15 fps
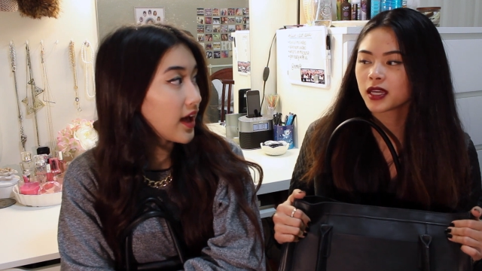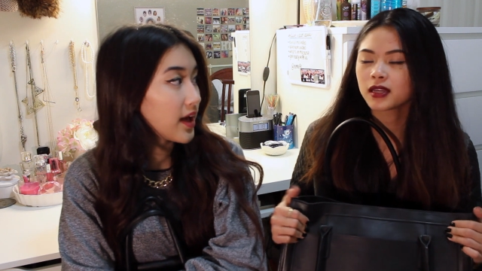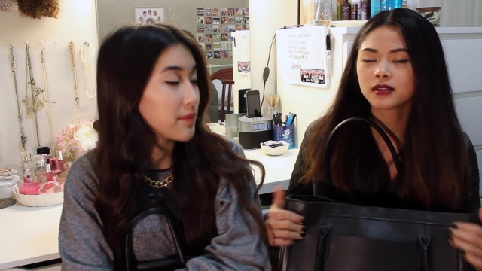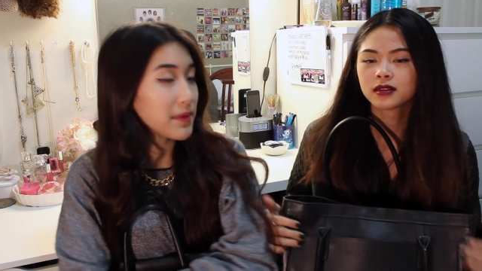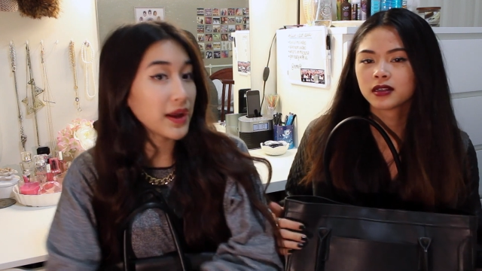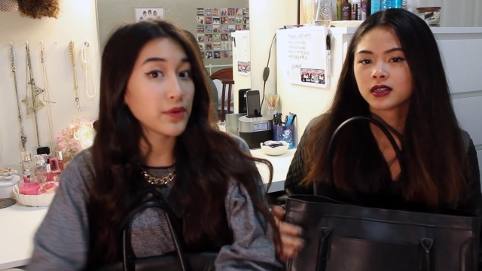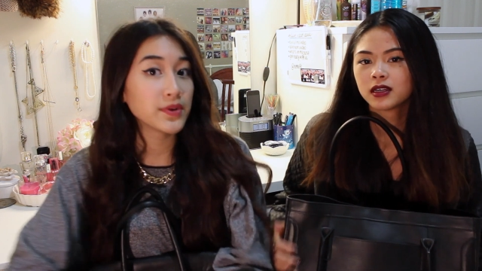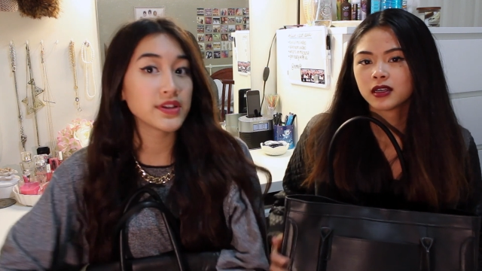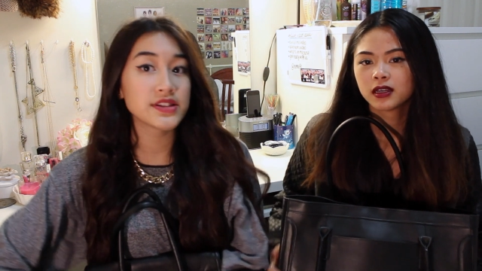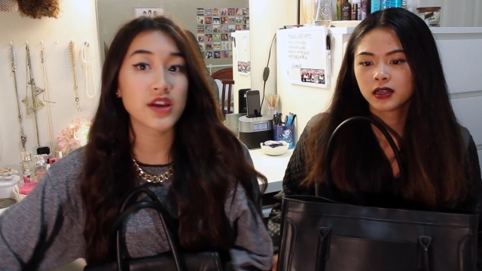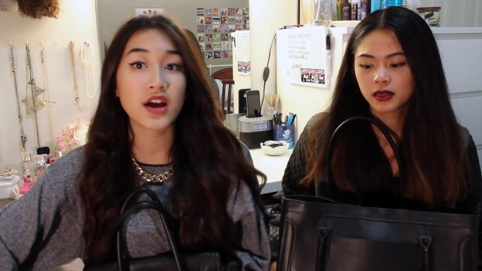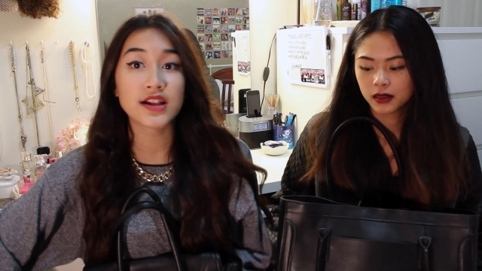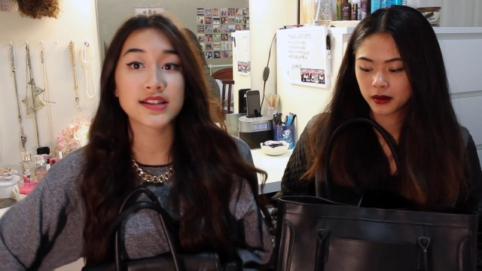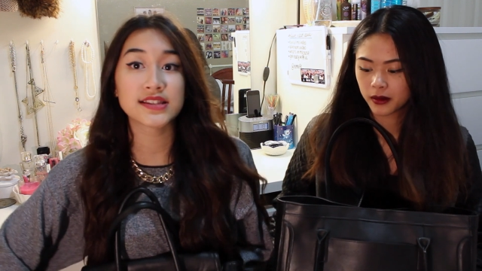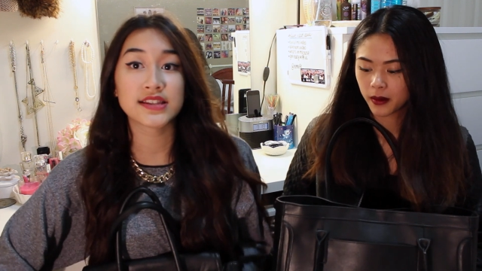Speaker 1: Yeah, mine was
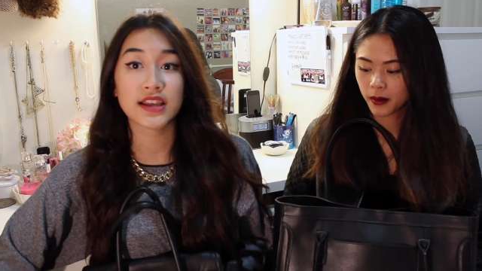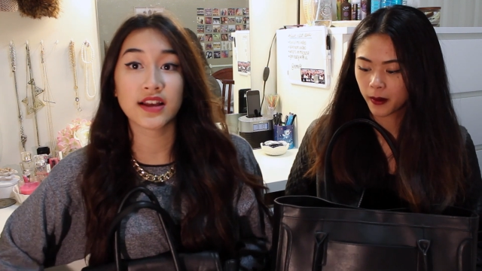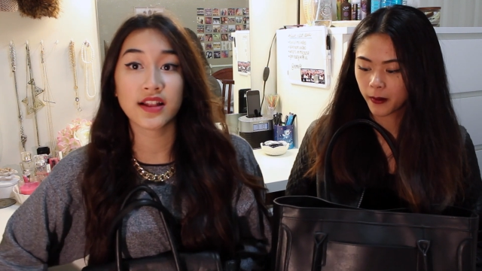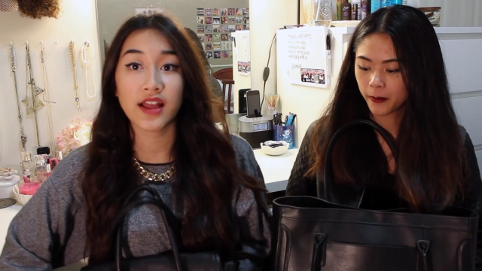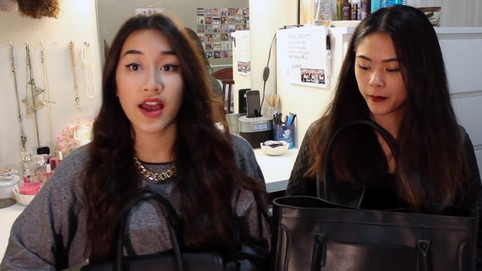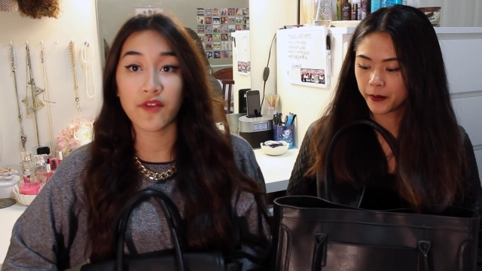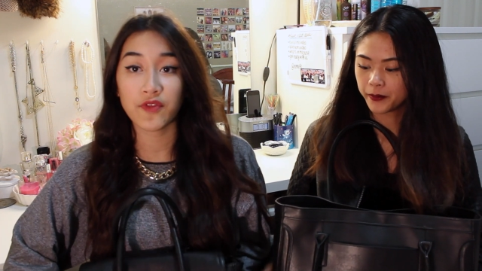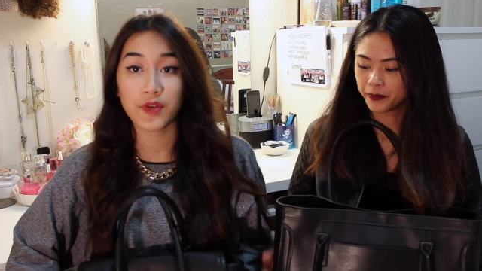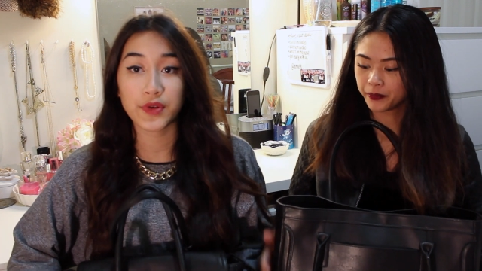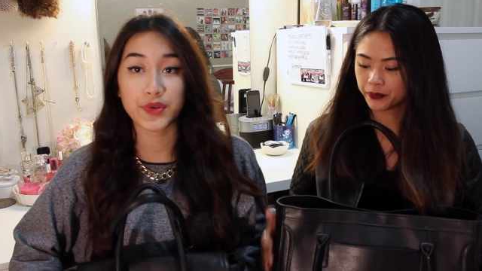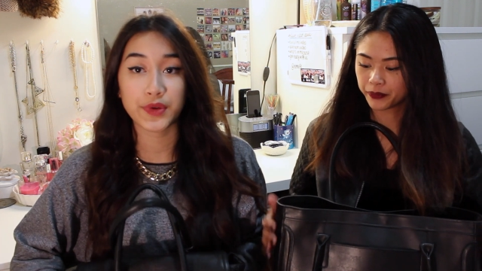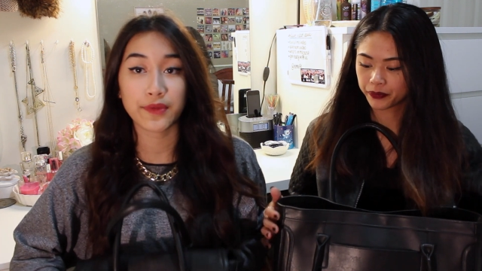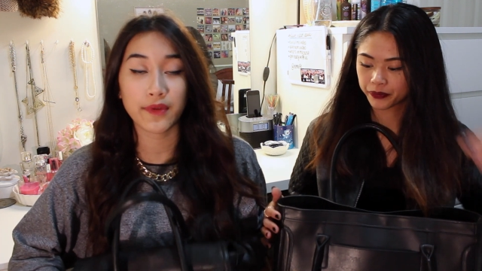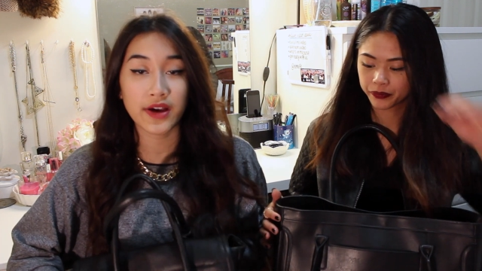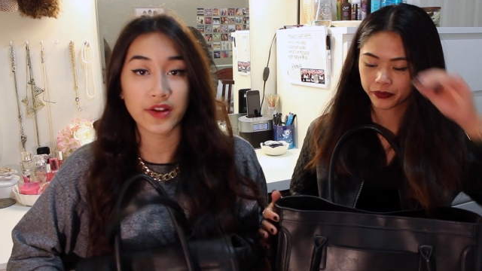on sale at Forever
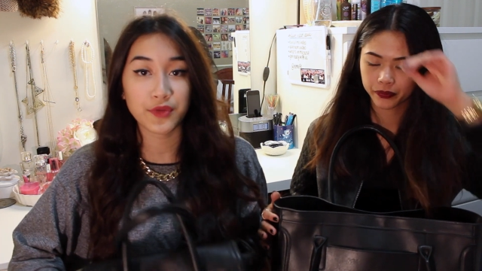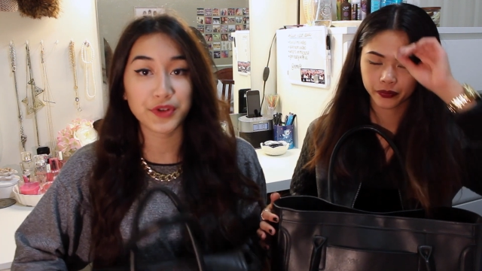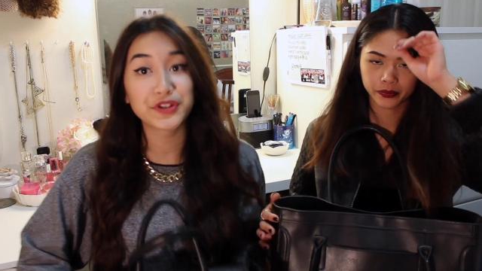21.